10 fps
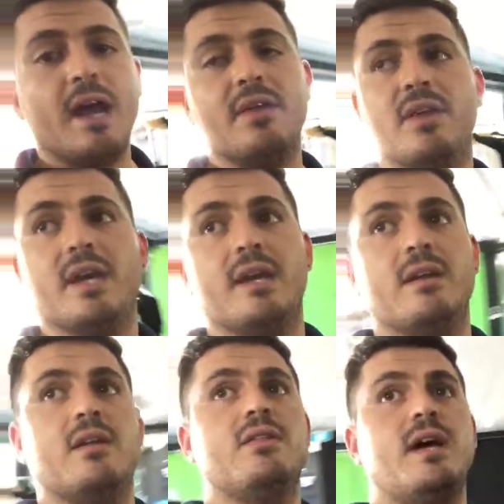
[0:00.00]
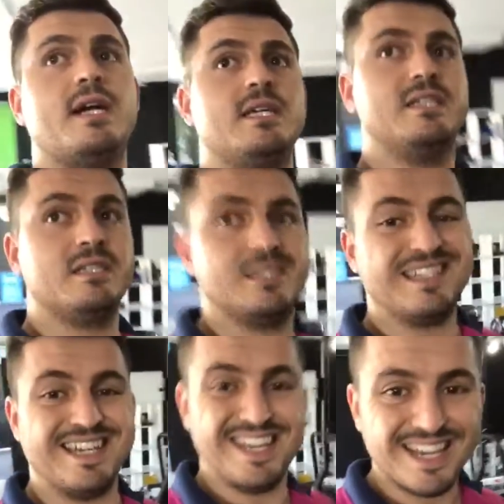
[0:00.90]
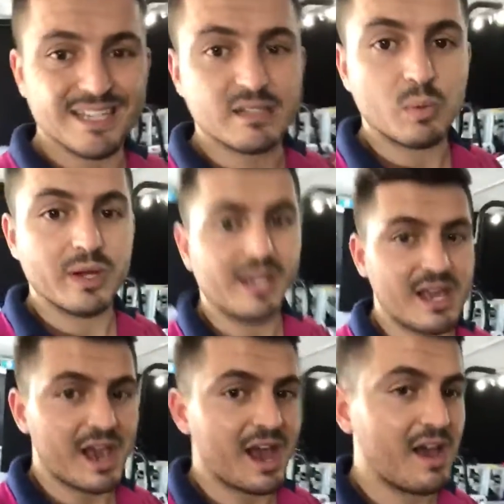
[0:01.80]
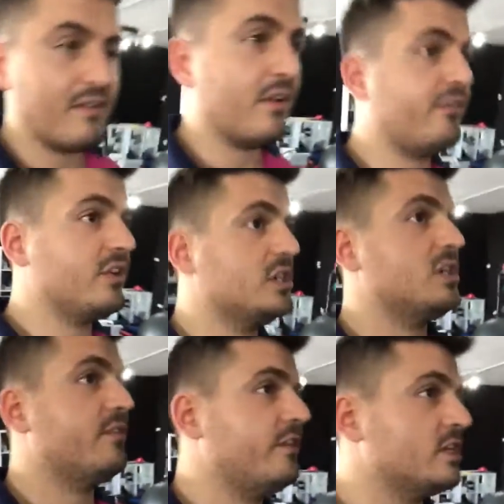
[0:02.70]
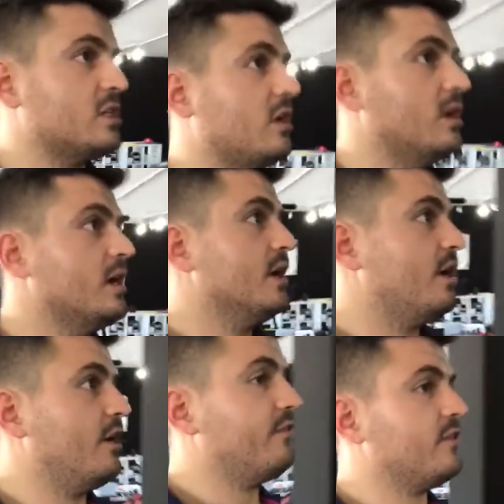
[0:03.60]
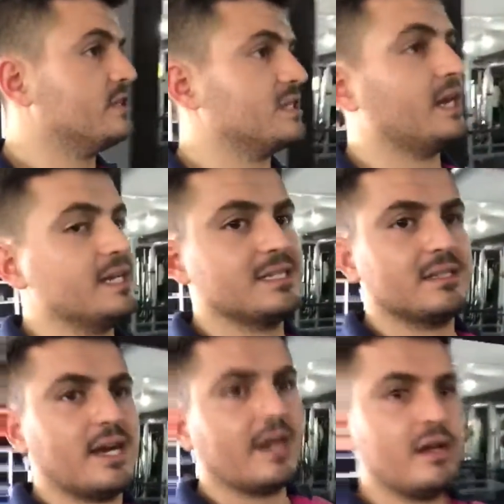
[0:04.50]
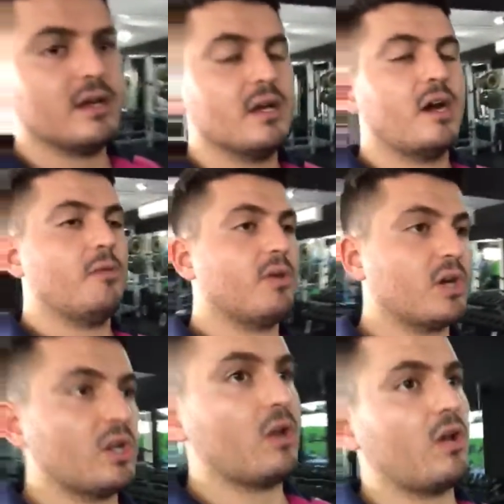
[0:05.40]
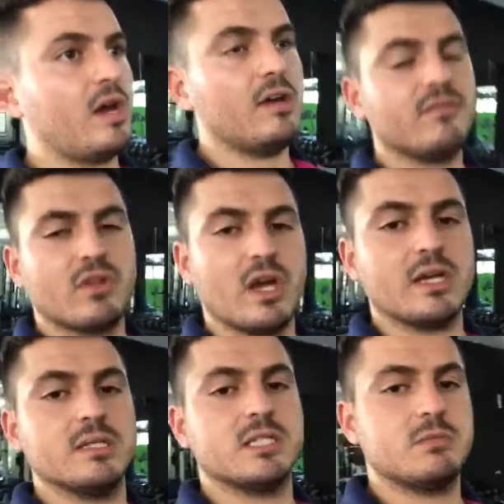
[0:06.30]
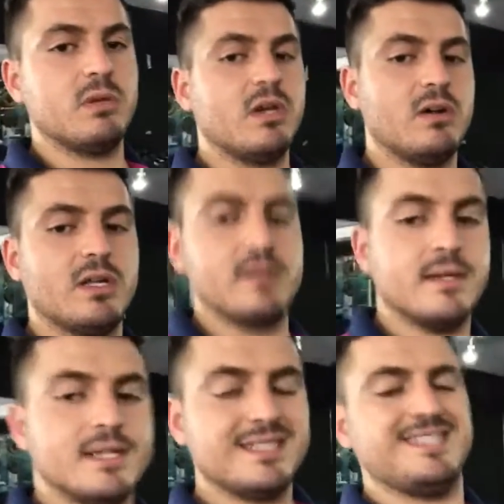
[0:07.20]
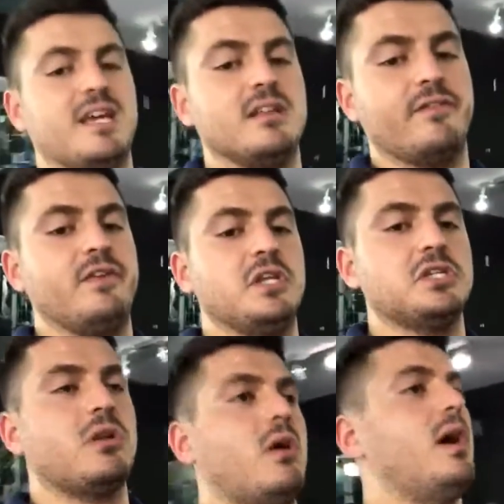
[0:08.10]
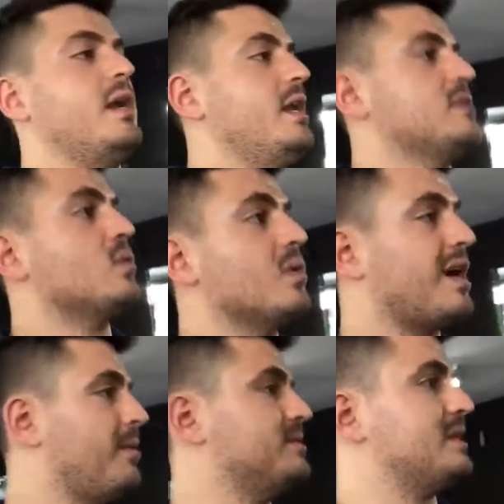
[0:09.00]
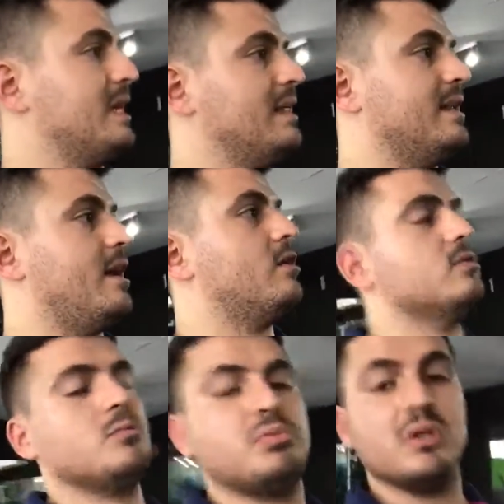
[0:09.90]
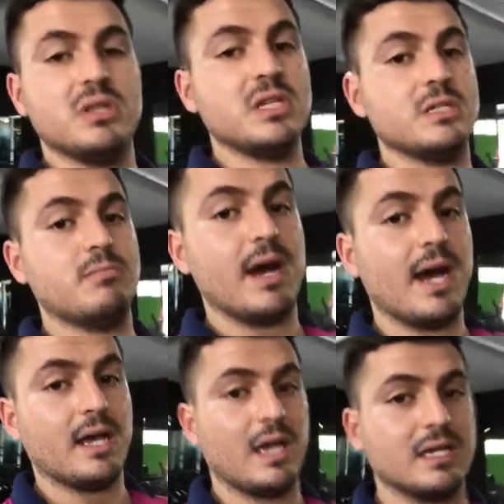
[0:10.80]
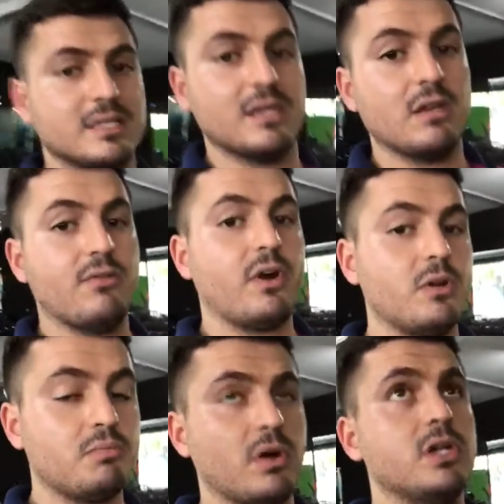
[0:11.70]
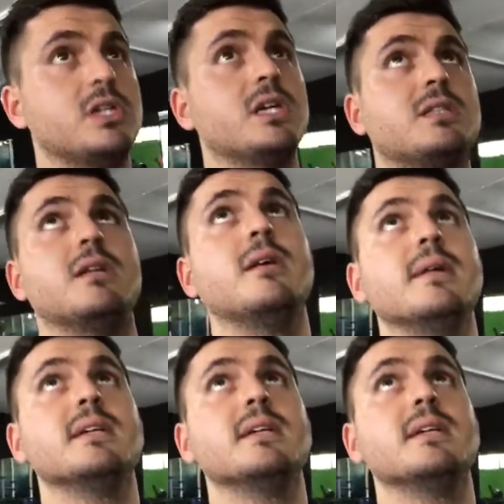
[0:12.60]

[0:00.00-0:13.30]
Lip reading: And then that is it. We have officially finished. So hopefully today is the day. I'm not gonna lie, even though I can smell and see the finish line and it's all coming together now because we're putting things back and you can see your final project and